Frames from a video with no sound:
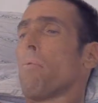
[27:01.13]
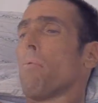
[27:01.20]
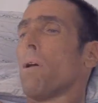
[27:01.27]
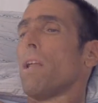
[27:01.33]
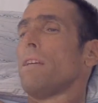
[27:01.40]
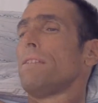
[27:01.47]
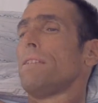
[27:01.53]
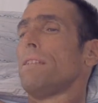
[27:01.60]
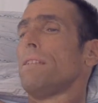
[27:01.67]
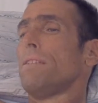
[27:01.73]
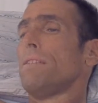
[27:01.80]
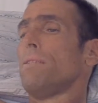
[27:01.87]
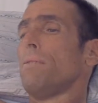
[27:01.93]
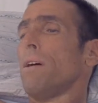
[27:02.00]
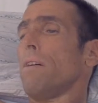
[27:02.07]
You know, what I
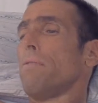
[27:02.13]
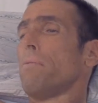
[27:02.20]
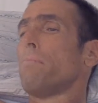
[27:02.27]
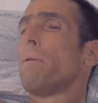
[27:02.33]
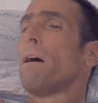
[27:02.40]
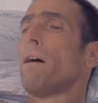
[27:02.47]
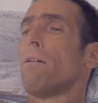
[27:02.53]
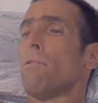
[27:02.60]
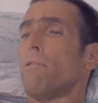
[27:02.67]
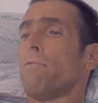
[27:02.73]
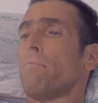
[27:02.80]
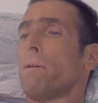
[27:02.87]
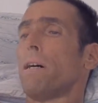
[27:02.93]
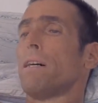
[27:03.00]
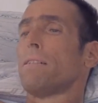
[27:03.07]
see is you have a
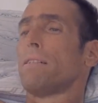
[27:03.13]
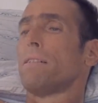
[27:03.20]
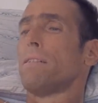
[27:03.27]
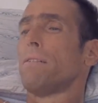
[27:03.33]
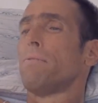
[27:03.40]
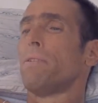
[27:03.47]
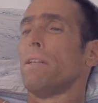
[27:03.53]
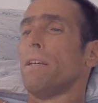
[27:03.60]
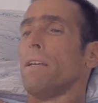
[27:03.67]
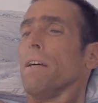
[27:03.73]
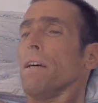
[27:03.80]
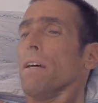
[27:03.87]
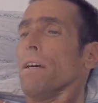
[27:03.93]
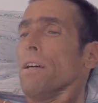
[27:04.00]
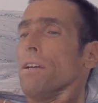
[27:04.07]
power of positivity,
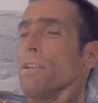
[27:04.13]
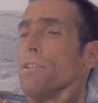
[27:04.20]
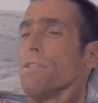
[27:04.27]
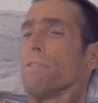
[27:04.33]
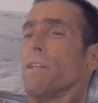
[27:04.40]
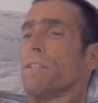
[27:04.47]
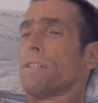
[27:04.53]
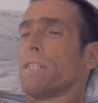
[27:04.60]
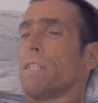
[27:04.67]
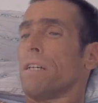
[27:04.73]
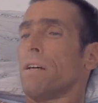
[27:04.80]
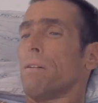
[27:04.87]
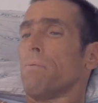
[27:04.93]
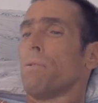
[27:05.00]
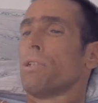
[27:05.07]

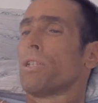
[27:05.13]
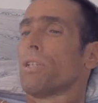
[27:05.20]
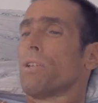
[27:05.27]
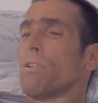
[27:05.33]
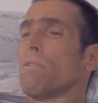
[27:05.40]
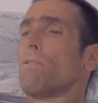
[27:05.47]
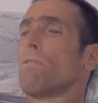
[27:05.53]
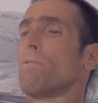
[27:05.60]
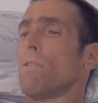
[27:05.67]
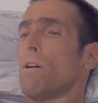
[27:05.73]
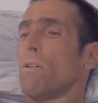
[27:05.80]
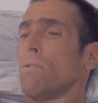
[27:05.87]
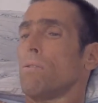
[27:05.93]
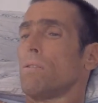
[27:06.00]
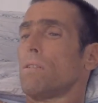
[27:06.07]
Shrestha, which
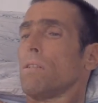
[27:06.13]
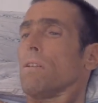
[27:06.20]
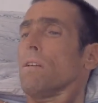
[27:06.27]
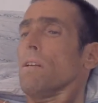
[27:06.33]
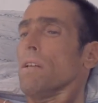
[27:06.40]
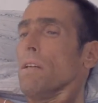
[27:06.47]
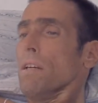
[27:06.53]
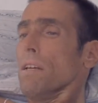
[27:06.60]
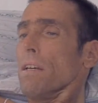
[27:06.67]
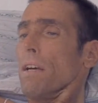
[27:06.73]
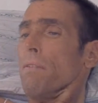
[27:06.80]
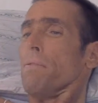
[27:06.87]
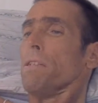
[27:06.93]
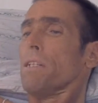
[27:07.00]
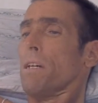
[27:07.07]
grows
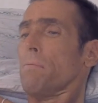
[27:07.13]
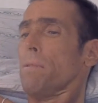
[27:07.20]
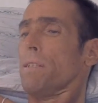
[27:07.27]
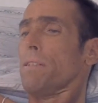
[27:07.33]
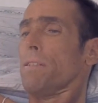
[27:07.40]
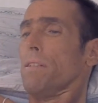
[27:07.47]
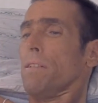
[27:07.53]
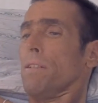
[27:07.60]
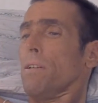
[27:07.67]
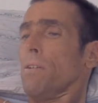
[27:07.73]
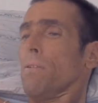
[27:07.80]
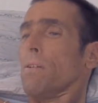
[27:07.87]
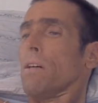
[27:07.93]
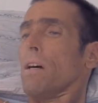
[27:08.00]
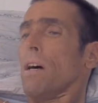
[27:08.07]
every time I see
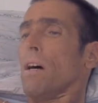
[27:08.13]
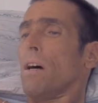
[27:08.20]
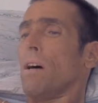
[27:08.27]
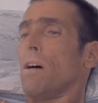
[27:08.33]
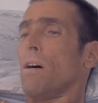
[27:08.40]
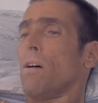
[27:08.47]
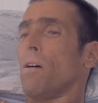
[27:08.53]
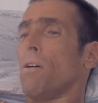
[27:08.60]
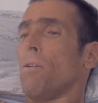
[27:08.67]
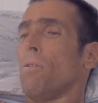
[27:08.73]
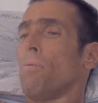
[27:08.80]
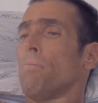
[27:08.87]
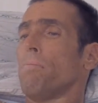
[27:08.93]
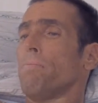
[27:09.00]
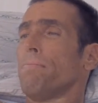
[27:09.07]
you.
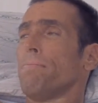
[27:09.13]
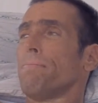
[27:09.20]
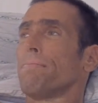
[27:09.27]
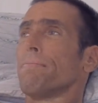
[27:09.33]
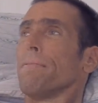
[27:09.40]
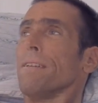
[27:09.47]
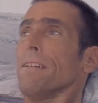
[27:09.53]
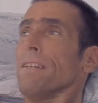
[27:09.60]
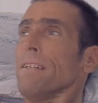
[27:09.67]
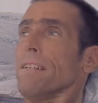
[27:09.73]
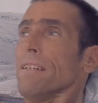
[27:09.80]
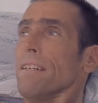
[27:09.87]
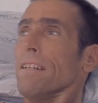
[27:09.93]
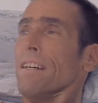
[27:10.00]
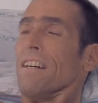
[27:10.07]

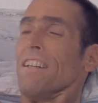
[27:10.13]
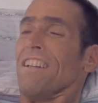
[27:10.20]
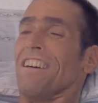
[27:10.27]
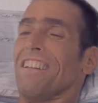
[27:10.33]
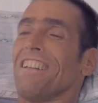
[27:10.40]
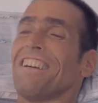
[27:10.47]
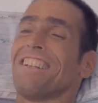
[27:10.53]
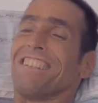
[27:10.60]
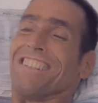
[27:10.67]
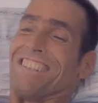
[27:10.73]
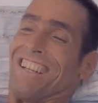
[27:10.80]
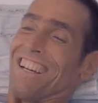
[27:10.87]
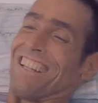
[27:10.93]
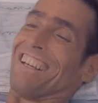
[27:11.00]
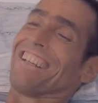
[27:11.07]
And I like
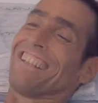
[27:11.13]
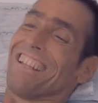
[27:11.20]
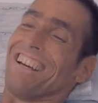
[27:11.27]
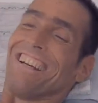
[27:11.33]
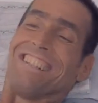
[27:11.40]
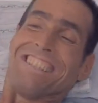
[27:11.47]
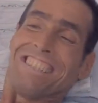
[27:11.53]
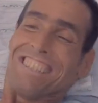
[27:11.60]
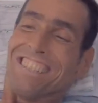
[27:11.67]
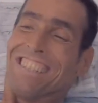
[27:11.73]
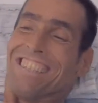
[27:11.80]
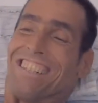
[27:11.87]
that.